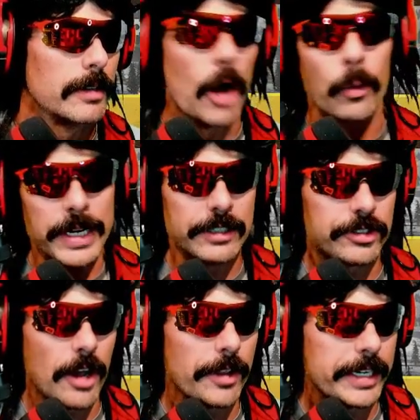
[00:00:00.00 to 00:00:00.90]
I'll
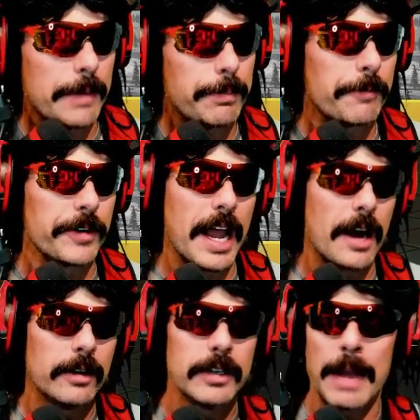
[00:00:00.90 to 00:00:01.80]
reinstall the game. But for
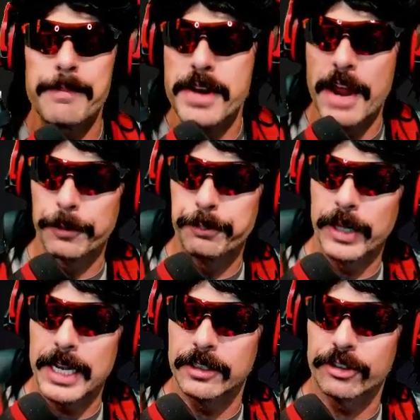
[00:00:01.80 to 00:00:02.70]
now, I'm never
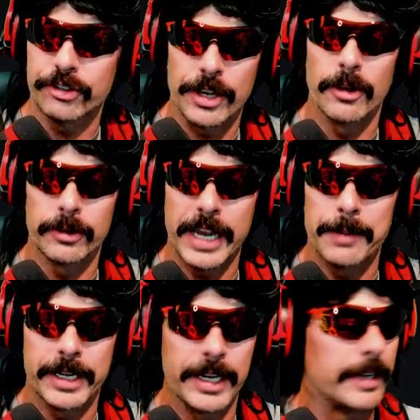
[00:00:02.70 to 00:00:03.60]
playing this shithole
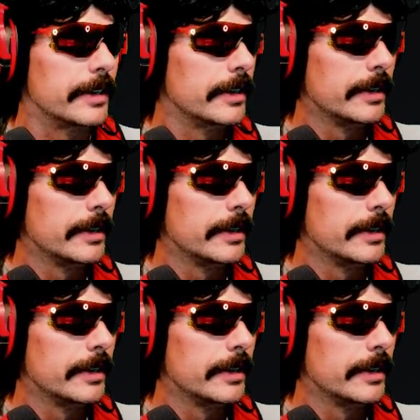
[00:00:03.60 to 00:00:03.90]
game again.